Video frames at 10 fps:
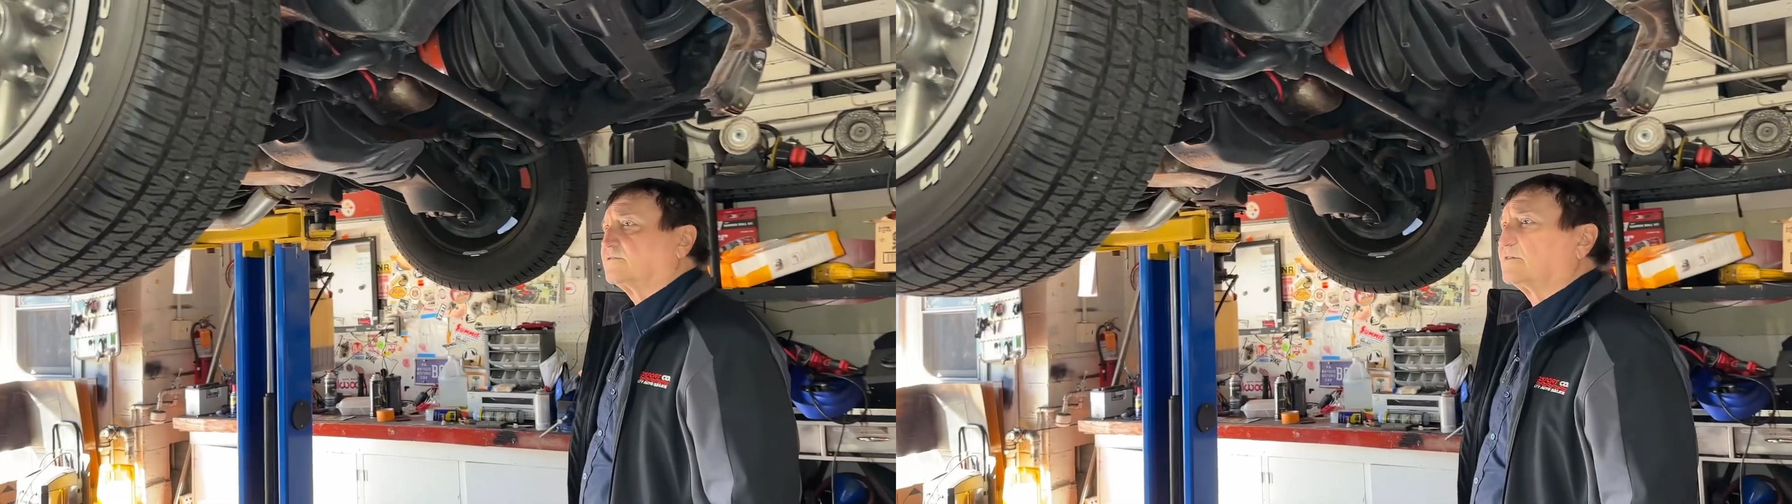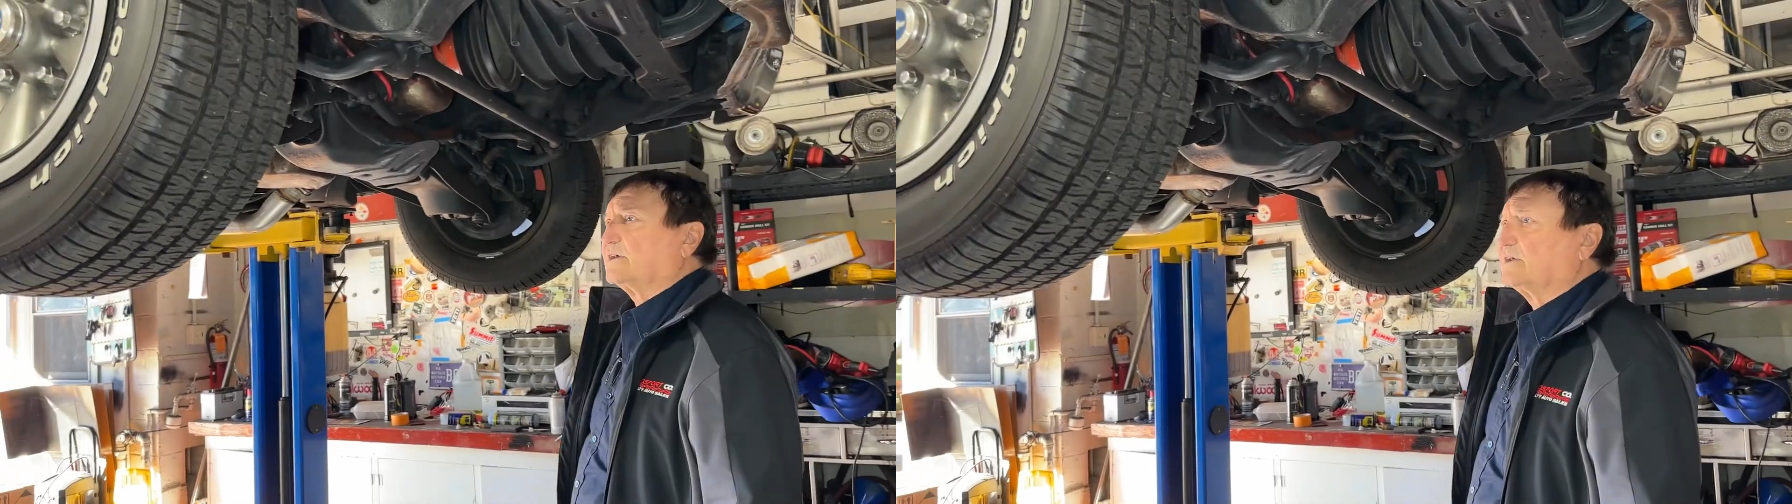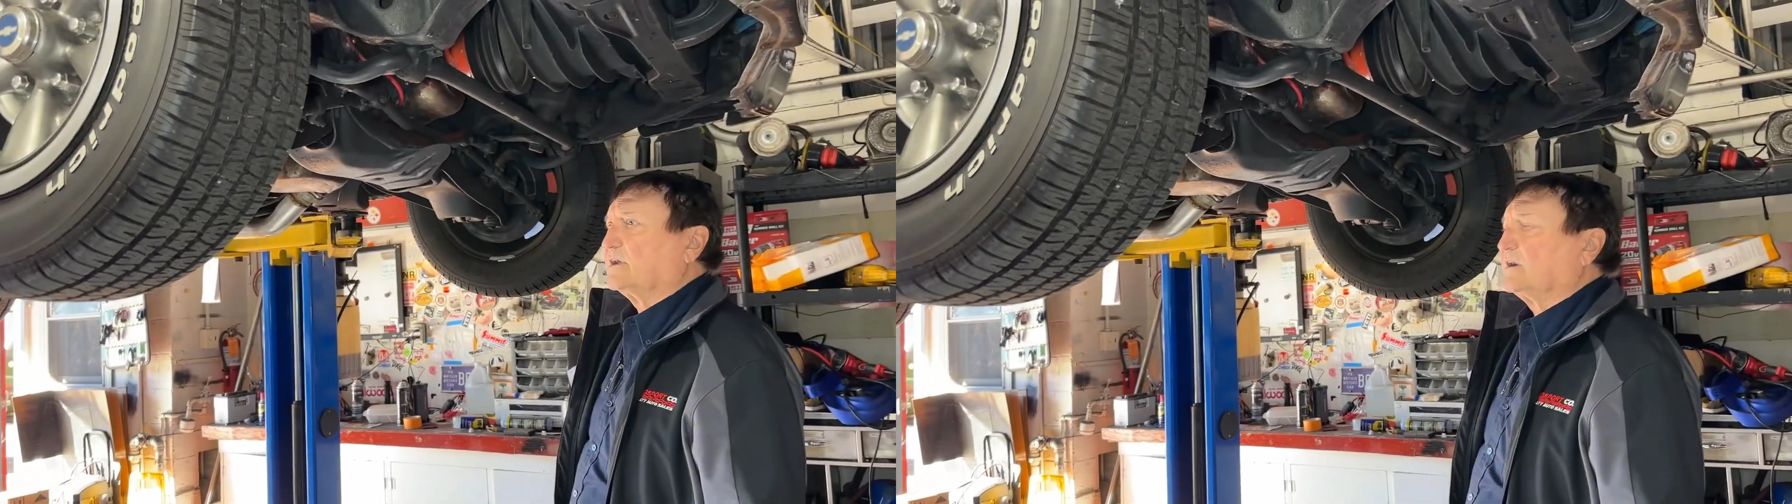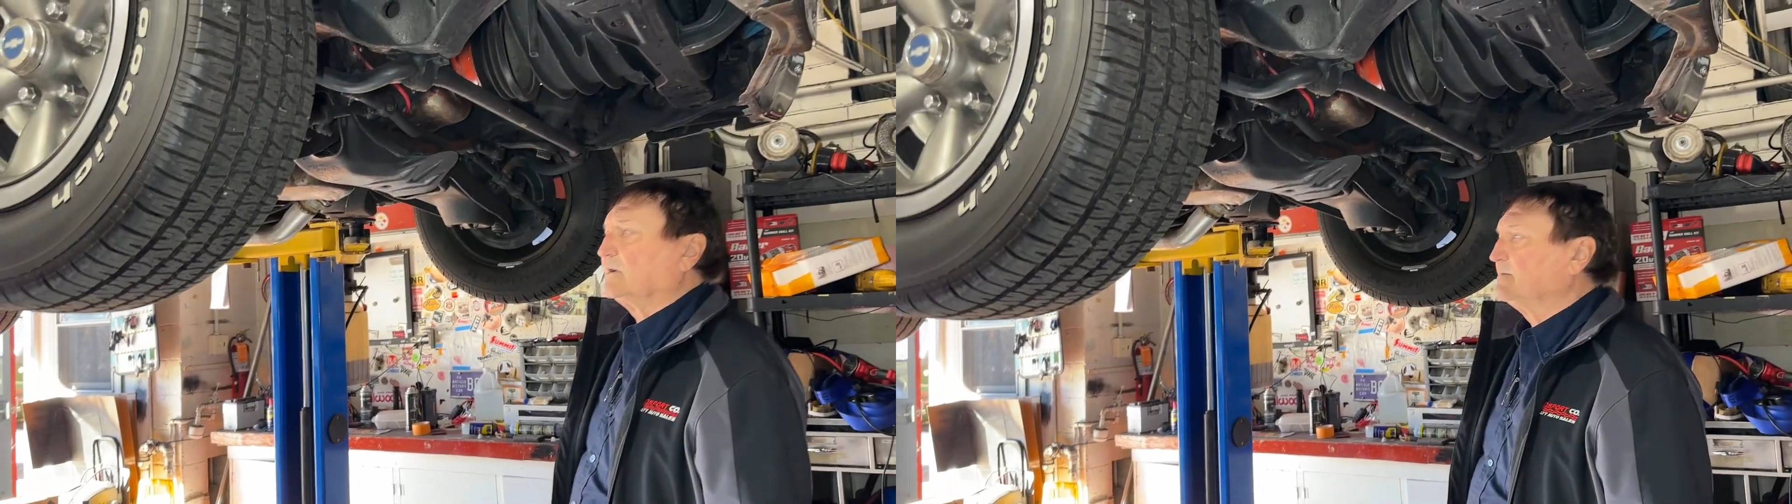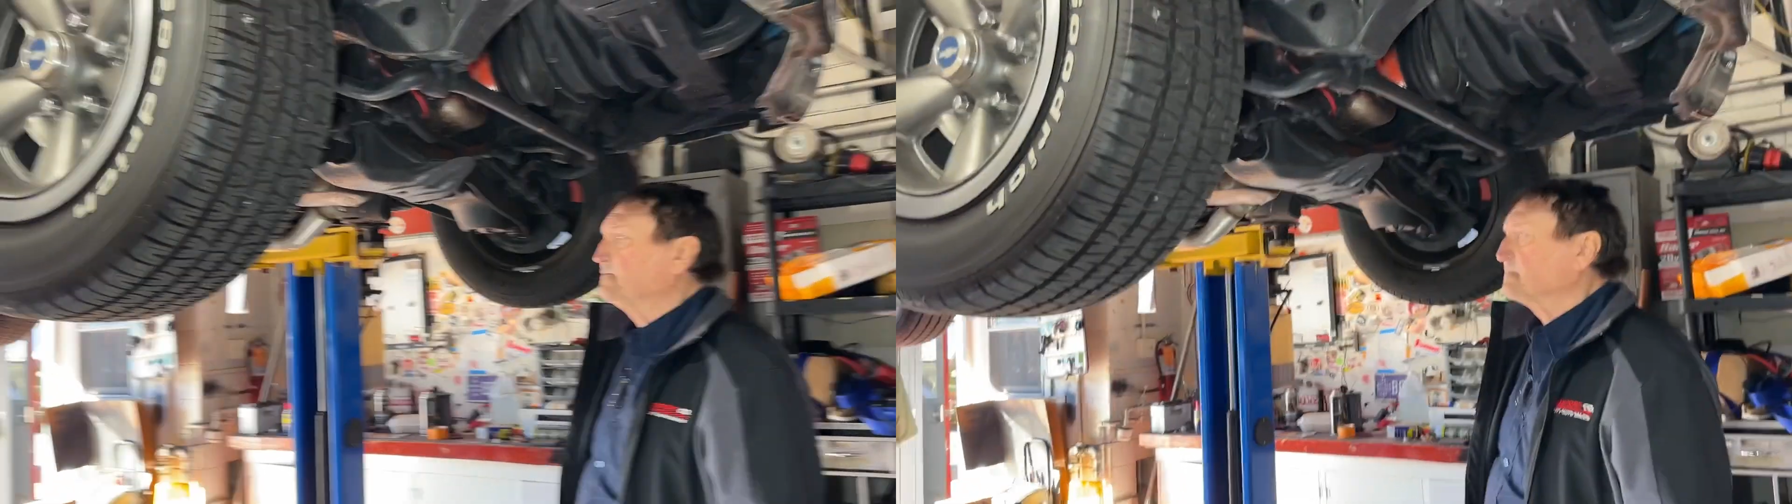for a
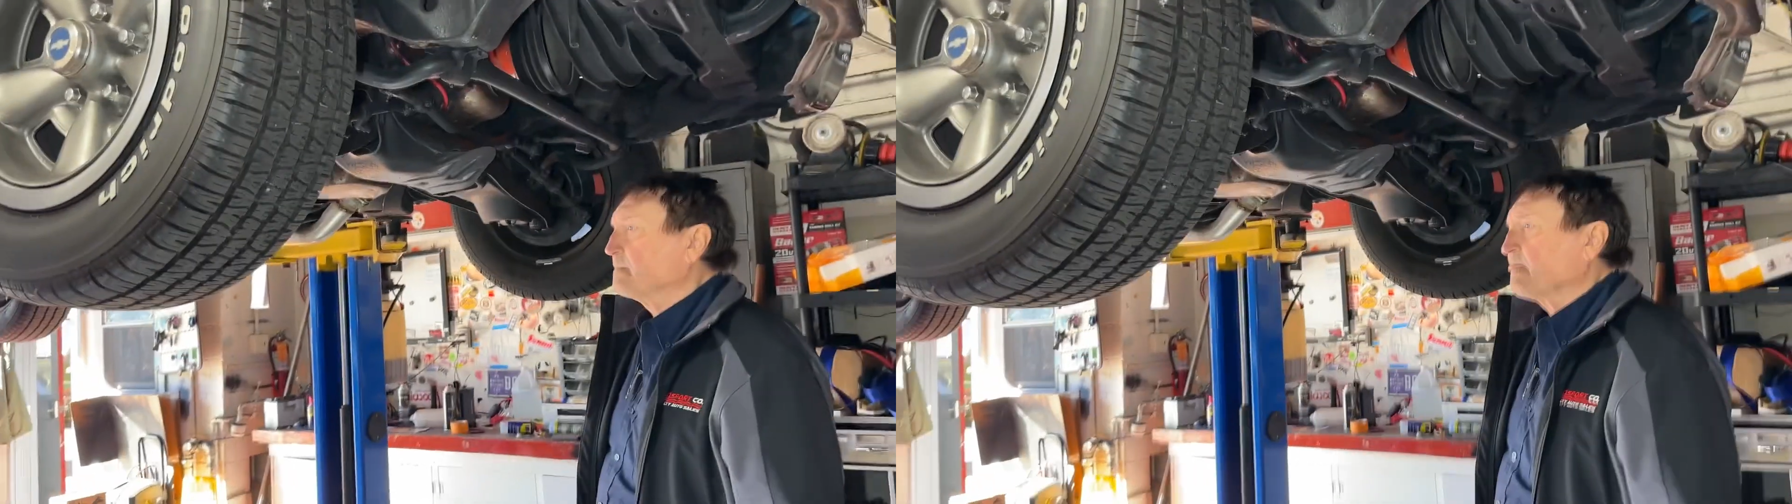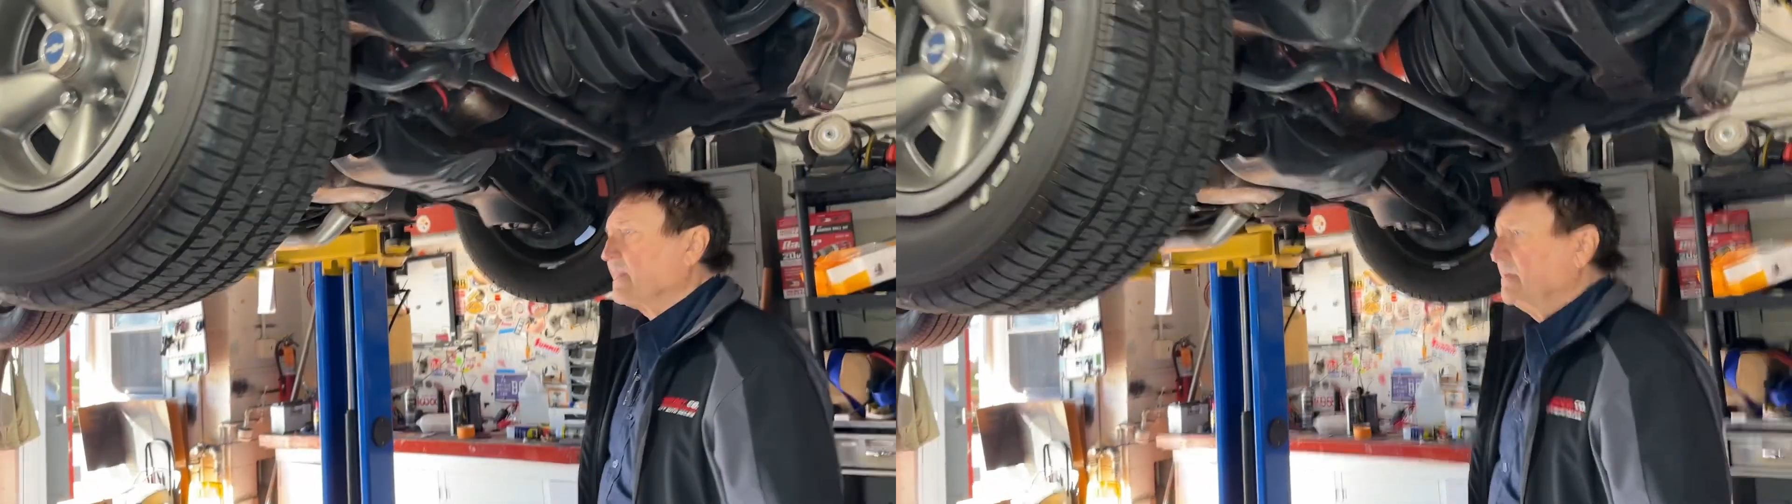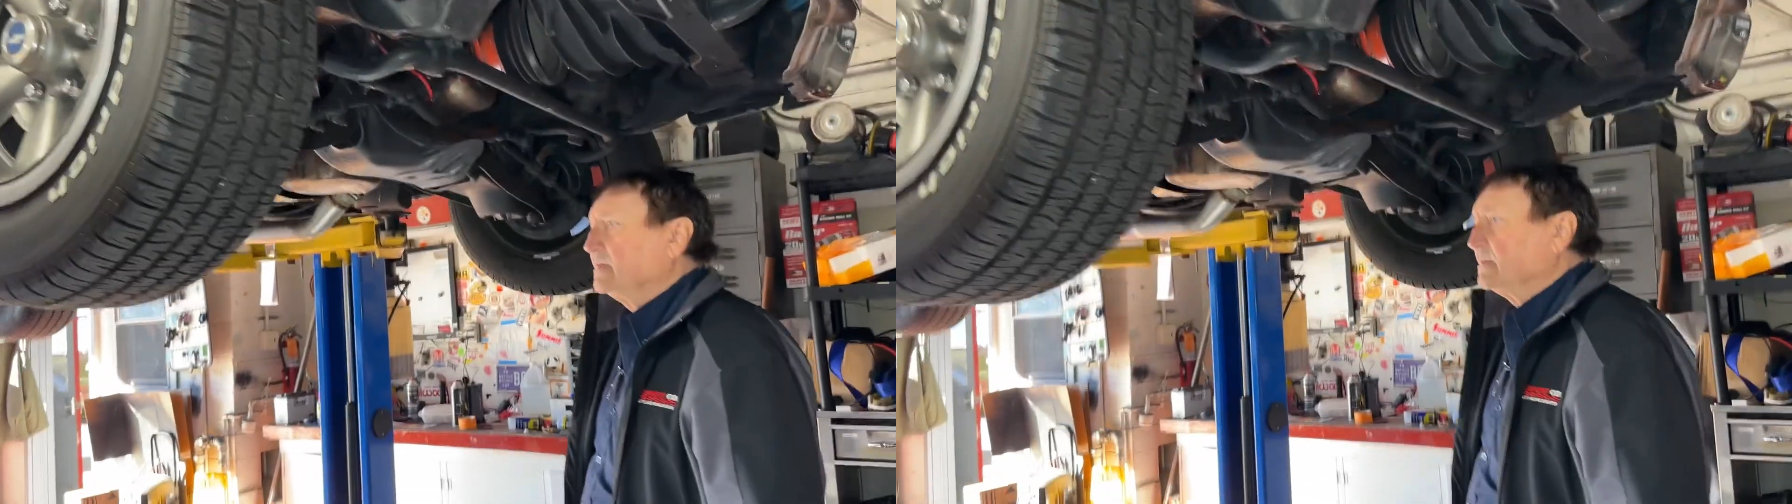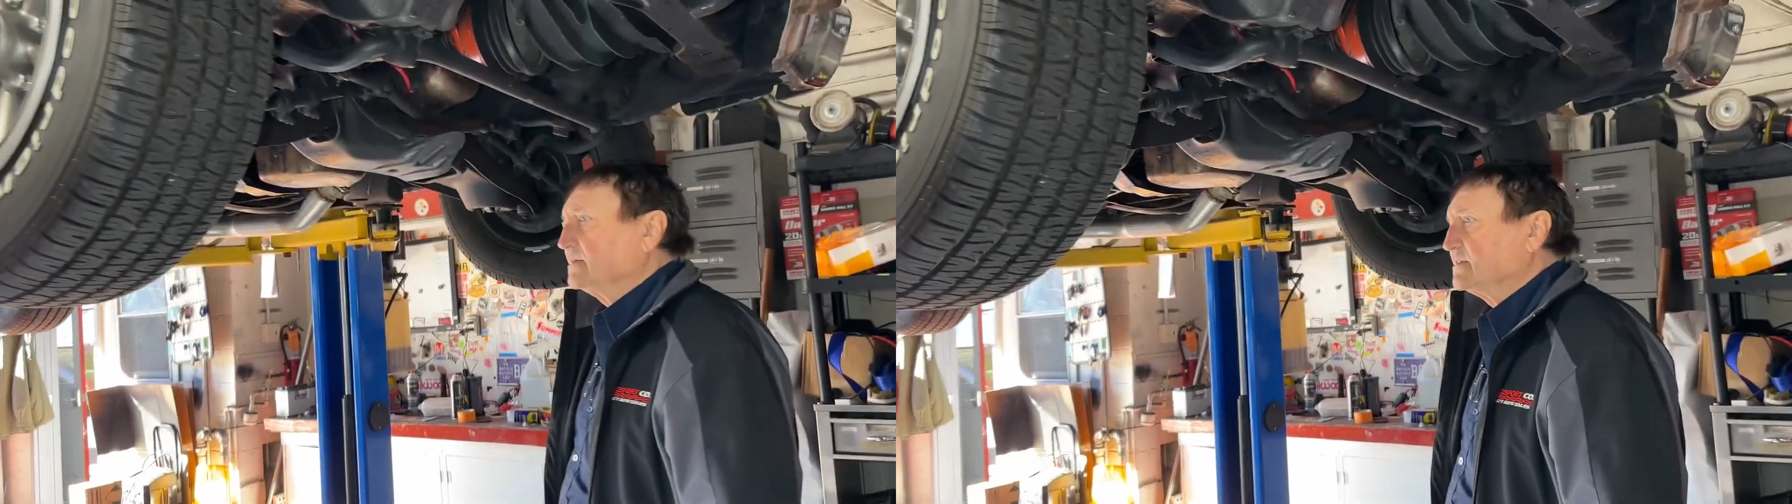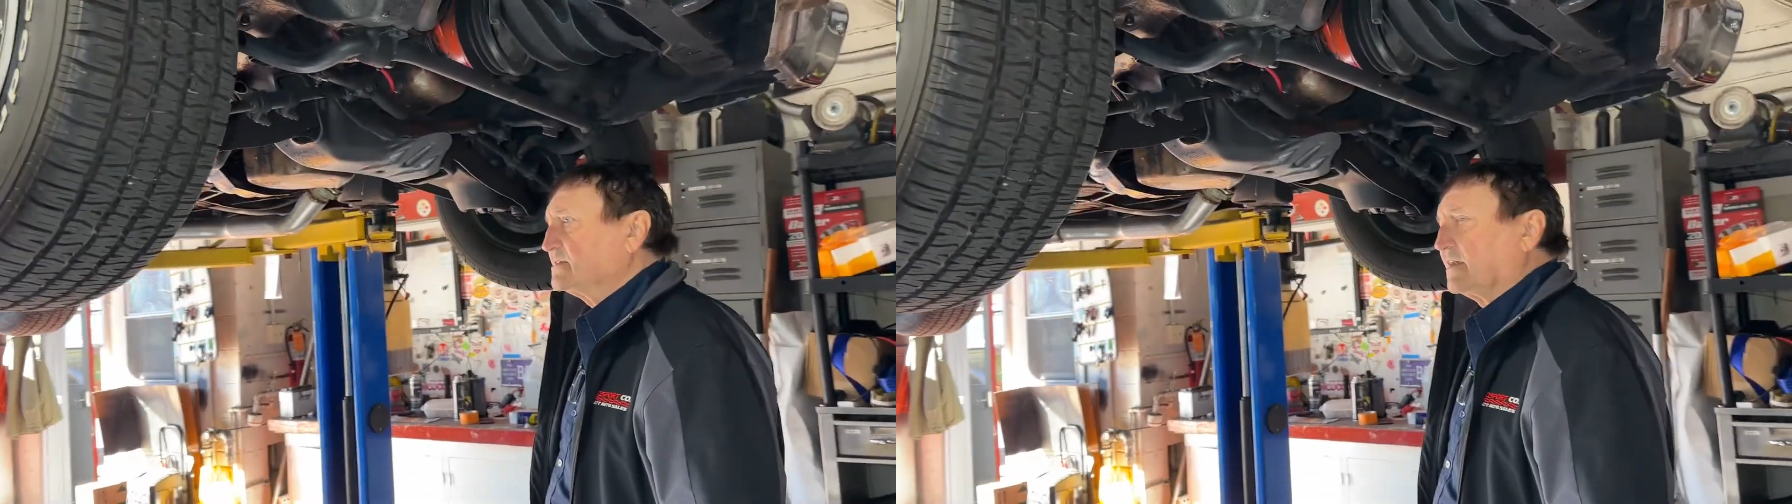
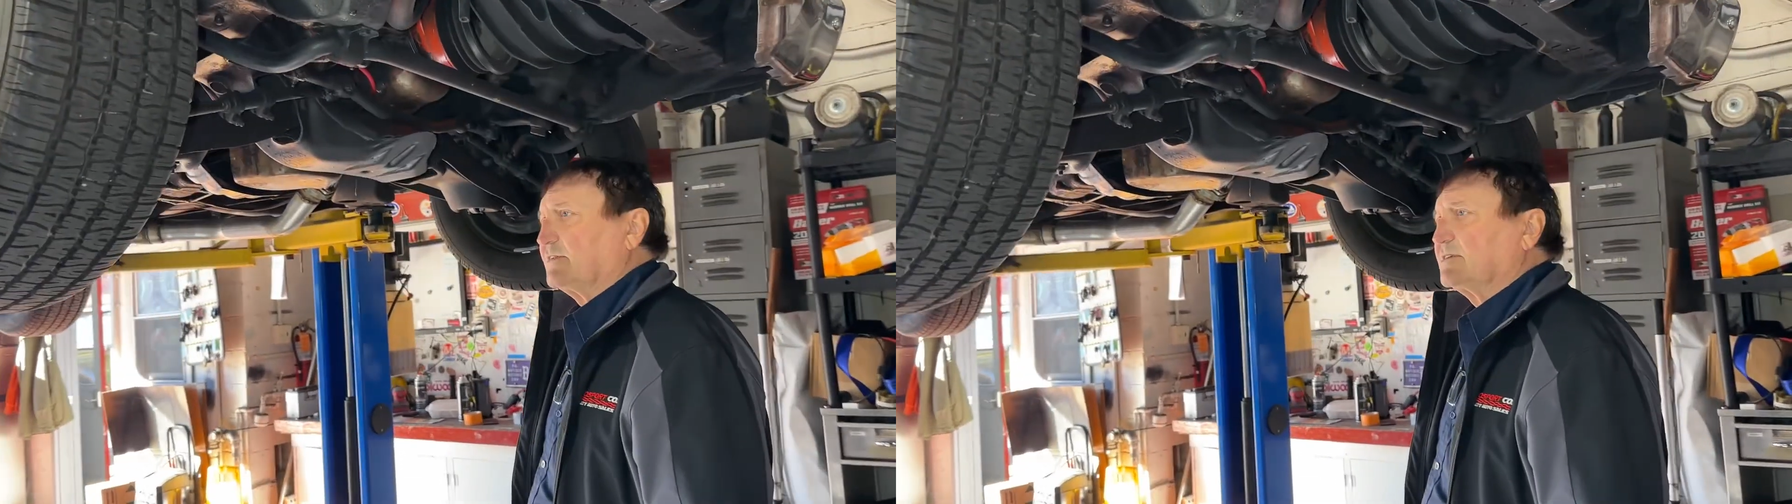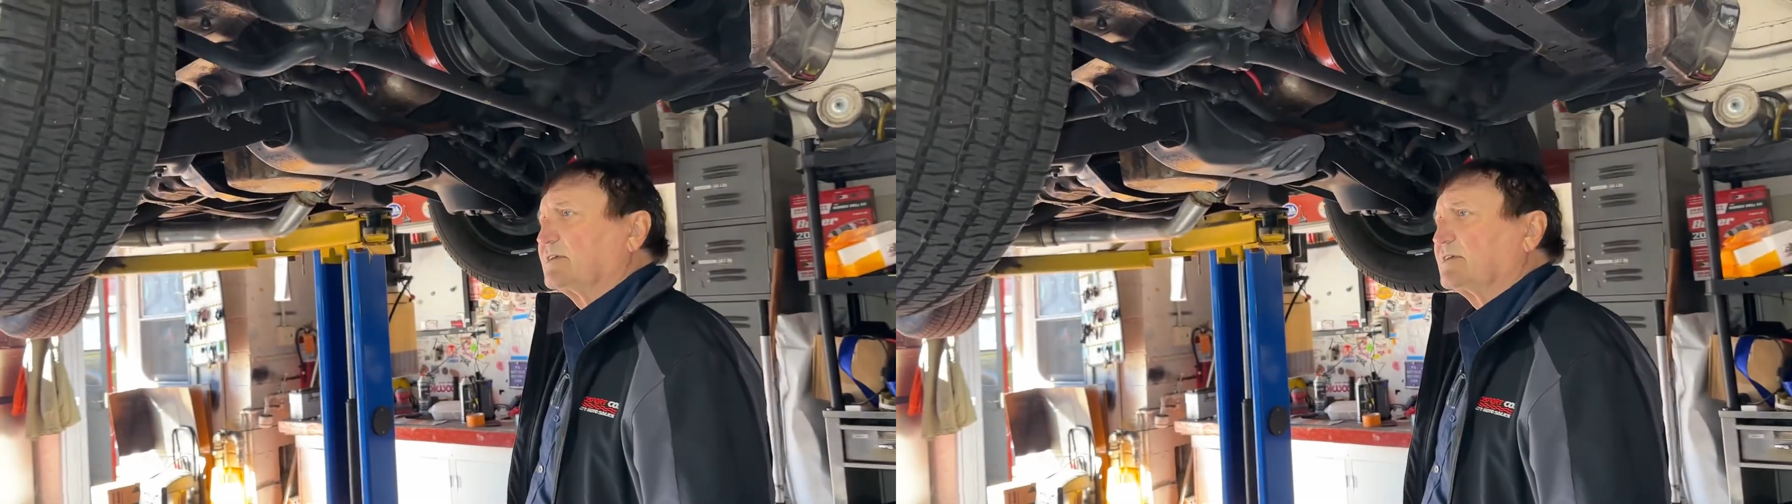70,